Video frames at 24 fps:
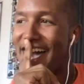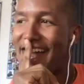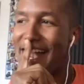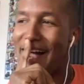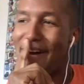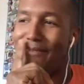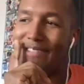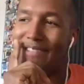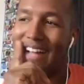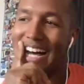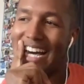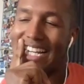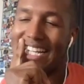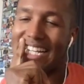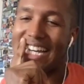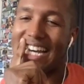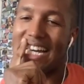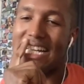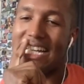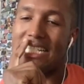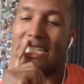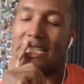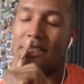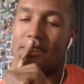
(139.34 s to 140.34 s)
And I'm like,
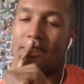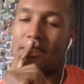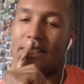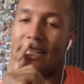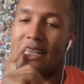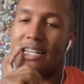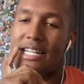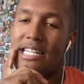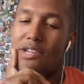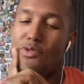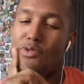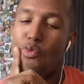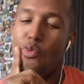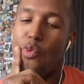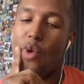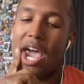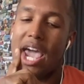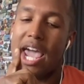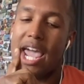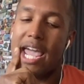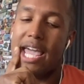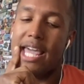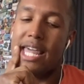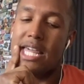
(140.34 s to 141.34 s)
is there any
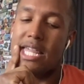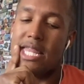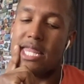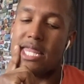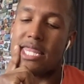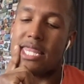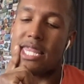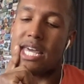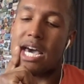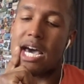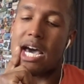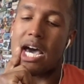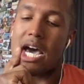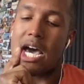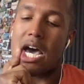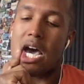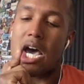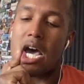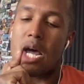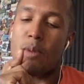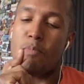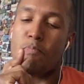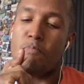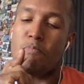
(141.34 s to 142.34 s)
way
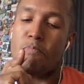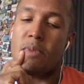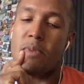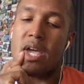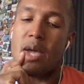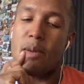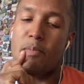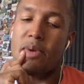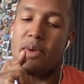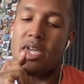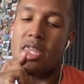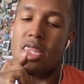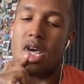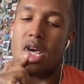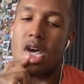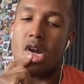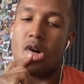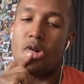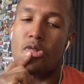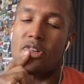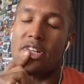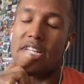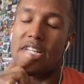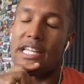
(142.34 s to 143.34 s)
that maybe they
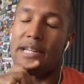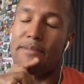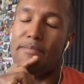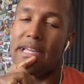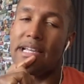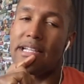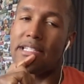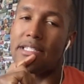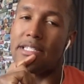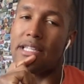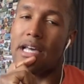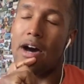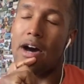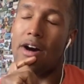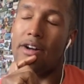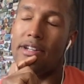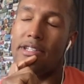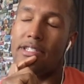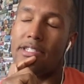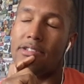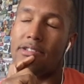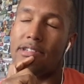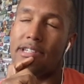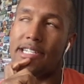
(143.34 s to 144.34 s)
don't need me in
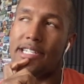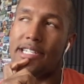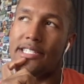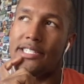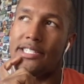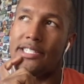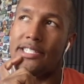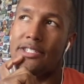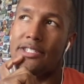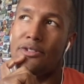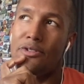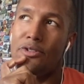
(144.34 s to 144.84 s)
Saudi so I could see